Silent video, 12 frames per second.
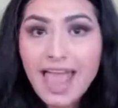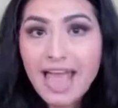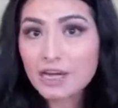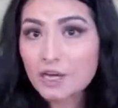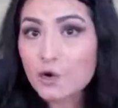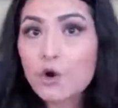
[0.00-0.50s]

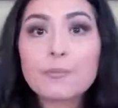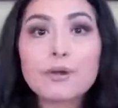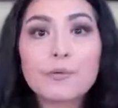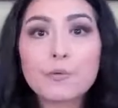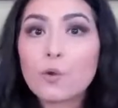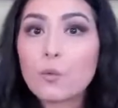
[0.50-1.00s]
And a
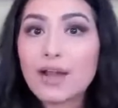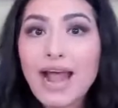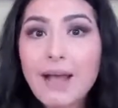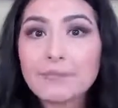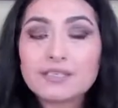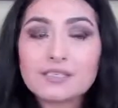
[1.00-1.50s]
corporate role, what
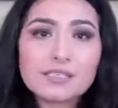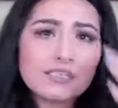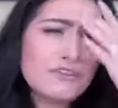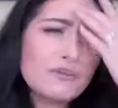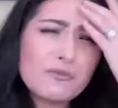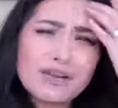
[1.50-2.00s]
happens is
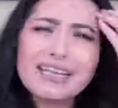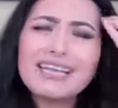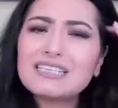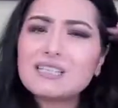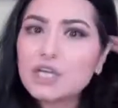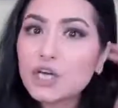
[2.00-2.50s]
if you're
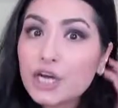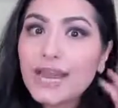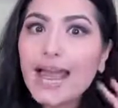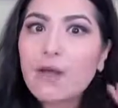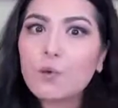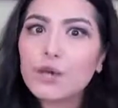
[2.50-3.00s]
really good
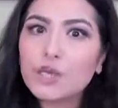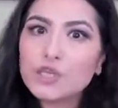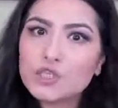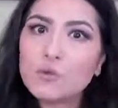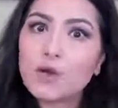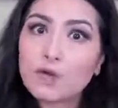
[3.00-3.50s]
at what
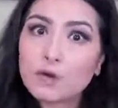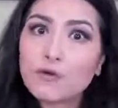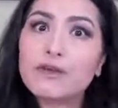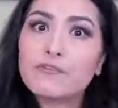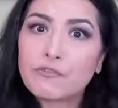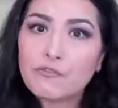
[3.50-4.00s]
you do on a
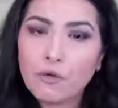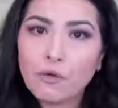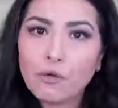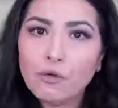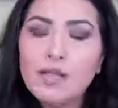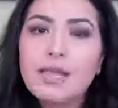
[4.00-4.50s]
current
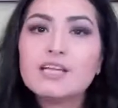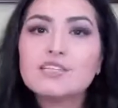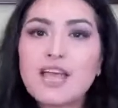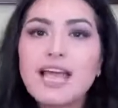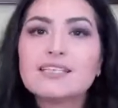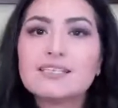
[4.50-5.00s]
role,
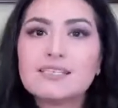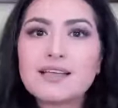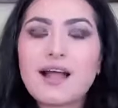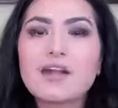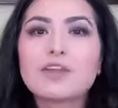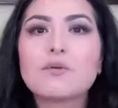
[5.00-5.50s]
chances
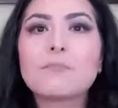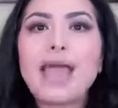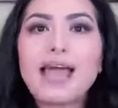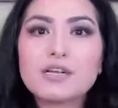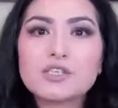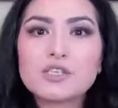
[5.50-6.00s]
are your
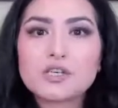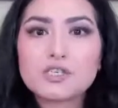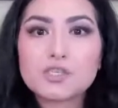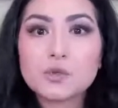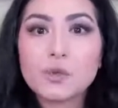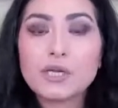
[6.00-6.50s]
manager
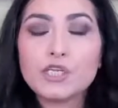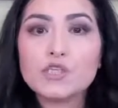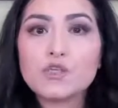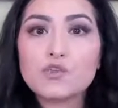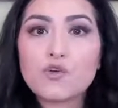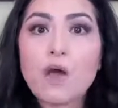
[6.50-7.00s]
is going
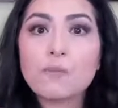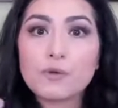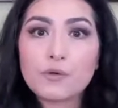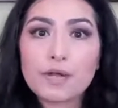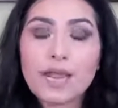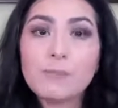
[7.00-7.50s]
to drop
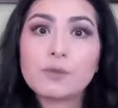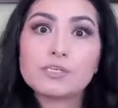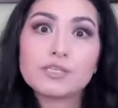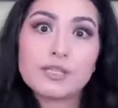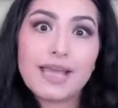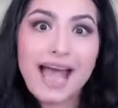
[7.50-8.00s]
your name
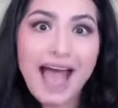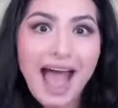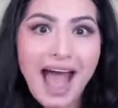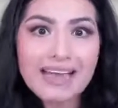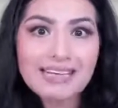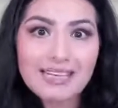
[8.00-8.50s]
onto the
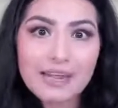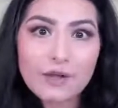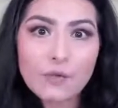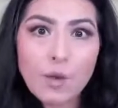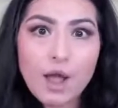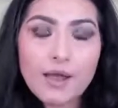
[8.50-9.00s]
hat
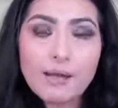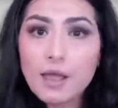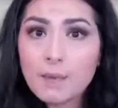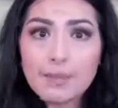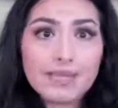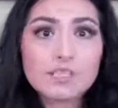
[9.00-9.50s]
later on,
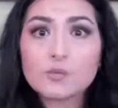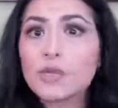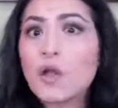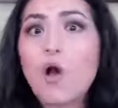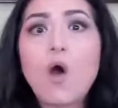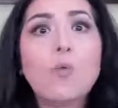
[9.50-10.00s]
because
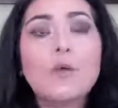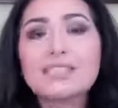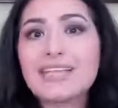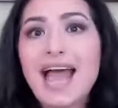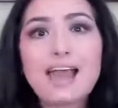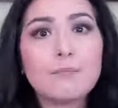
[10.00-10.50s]
we
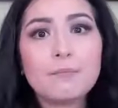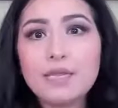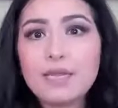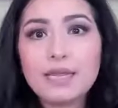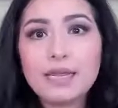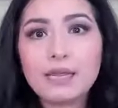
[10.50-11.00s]
always had a
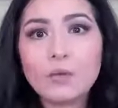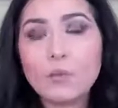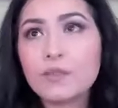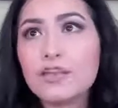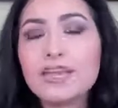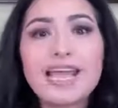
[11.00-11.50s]
meeting.
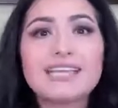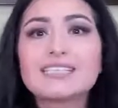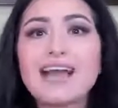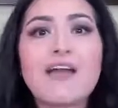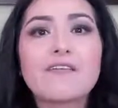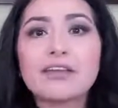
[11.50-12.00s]
When the next
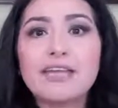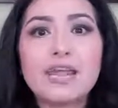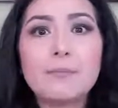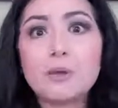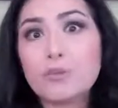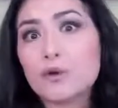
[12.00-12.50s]
hiring
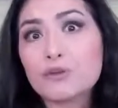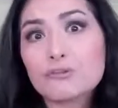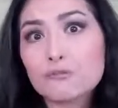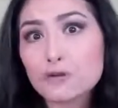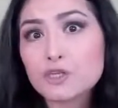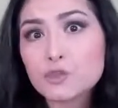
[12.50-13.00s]
came in, we were
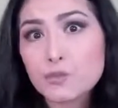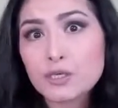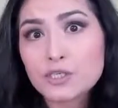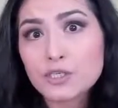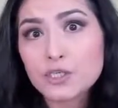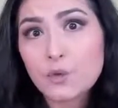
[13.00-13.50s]
the first
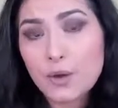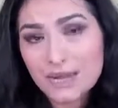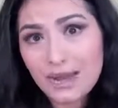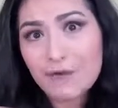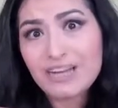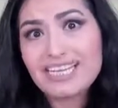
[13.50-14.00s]
one to know
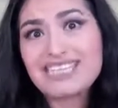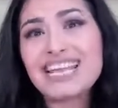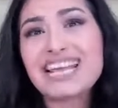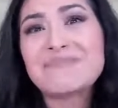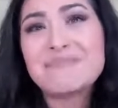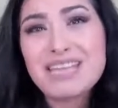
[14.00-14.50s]
in our
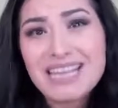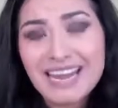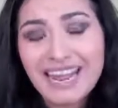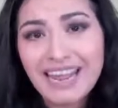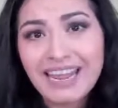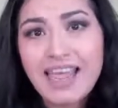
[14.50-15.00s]
intake
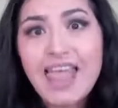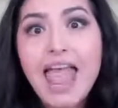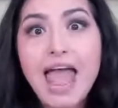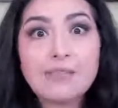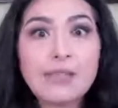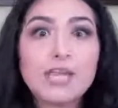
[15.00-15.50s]
meeting,
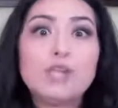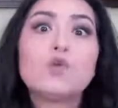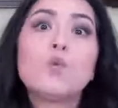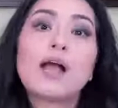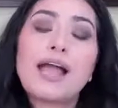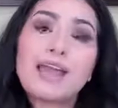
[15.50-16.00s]
and they knew
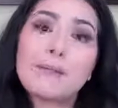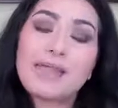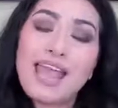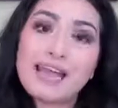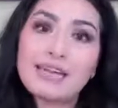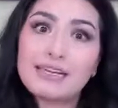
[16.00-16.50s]
what kind of
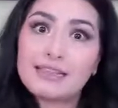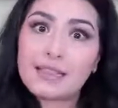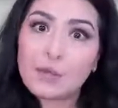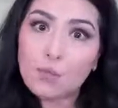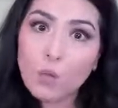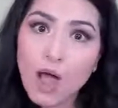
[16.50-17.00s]
candidate
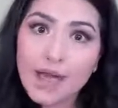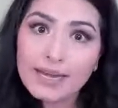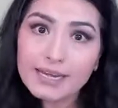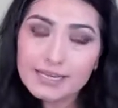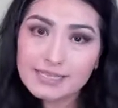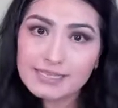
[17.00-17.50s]
they
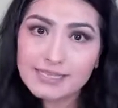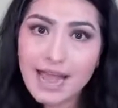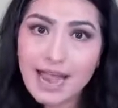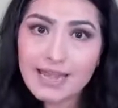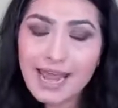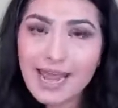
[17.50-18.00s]
wanted
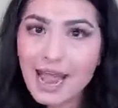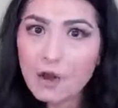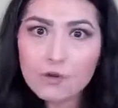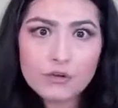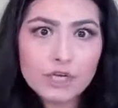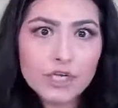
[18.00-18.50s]
inside. And I
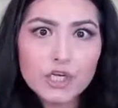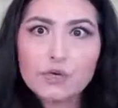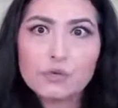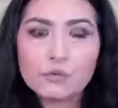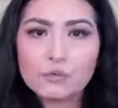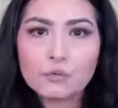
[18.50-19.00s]
already
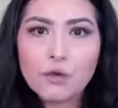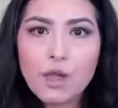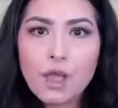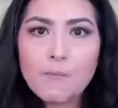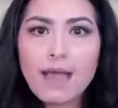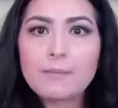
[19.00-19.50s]
knew
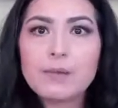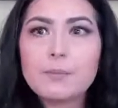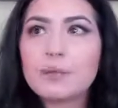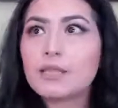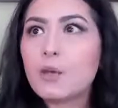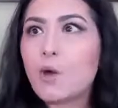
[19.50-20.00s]
my
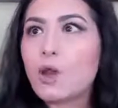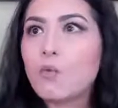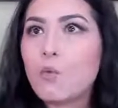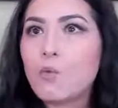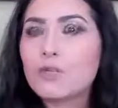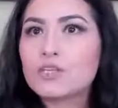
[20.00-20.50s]
people, they want to
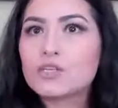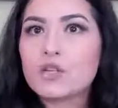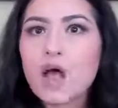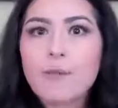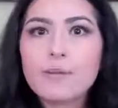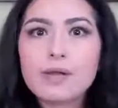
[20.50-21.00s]
move into
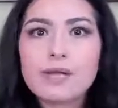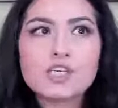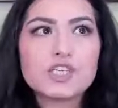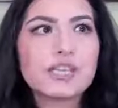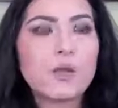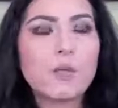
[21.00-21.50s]
the
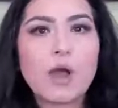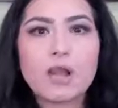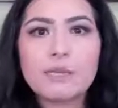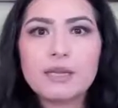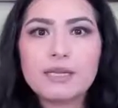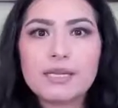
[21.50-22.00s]
operation, they want to
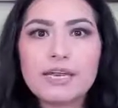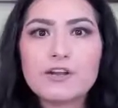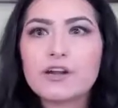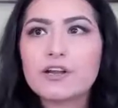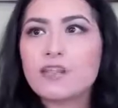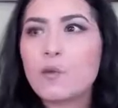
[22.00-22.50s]
be
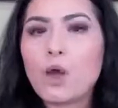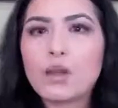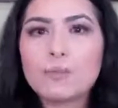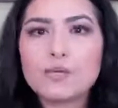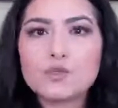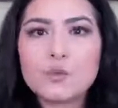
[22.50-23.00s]
leader, they want
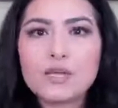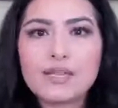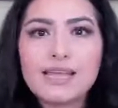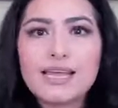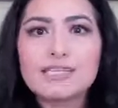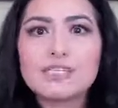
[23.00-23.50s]
to be doing
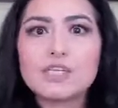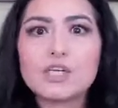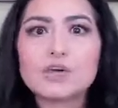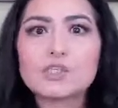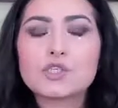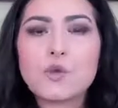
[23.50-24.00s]
this,
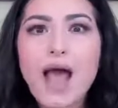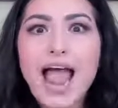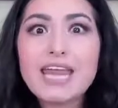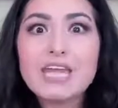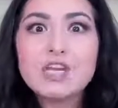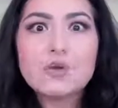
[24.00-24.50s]
so
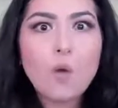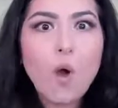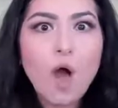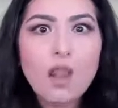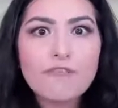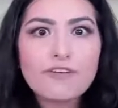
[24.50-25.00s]
I knew
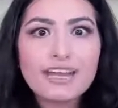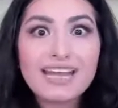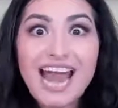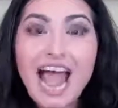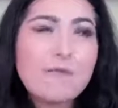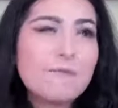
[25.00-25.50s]
all of it,
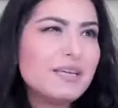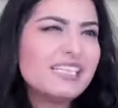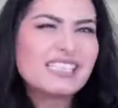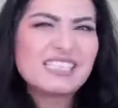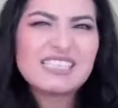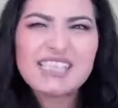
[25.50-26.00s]
and I'd be
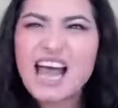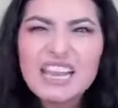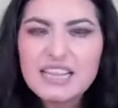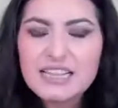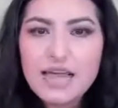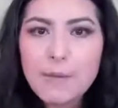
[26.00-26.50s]

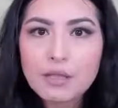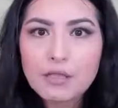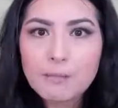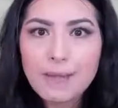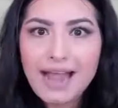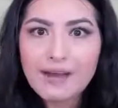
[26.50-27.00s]
selling them on
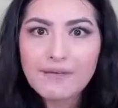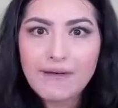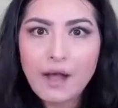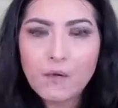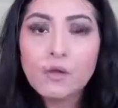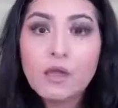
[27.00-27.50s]
the
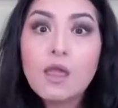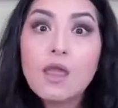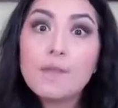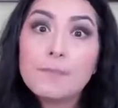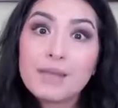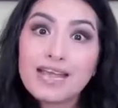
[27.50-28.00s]
background
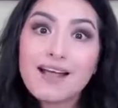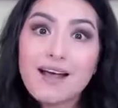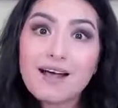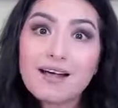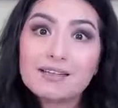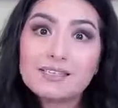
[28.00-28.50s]

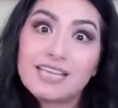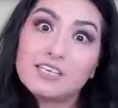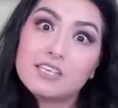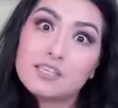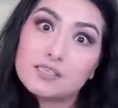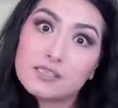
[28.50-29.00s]
because they
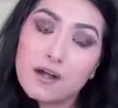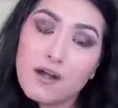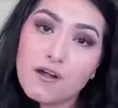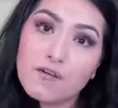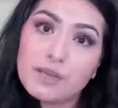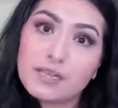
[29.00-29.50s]

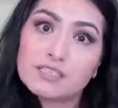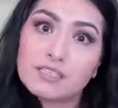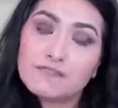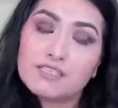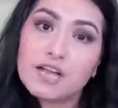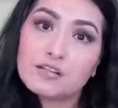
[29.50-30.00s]
deserve, because
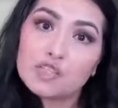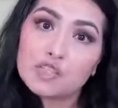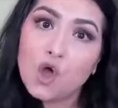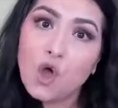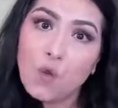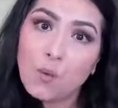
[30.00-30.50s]
they've done
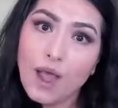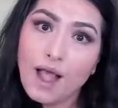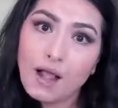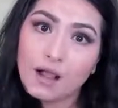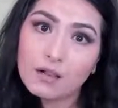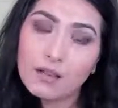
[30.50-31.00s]
so
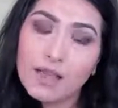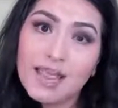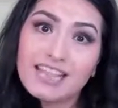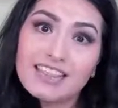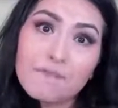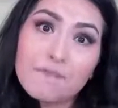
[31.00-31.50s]
well,
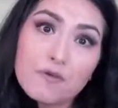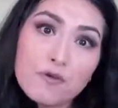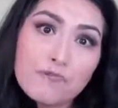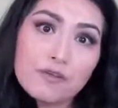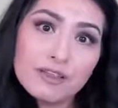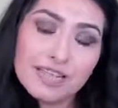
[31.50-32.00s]
they've
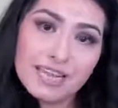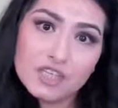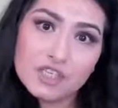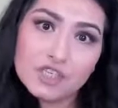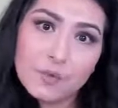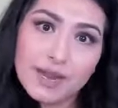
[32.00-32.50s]
proven they
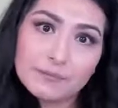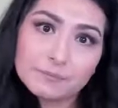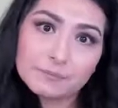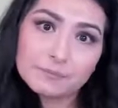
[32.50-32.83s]
can do it.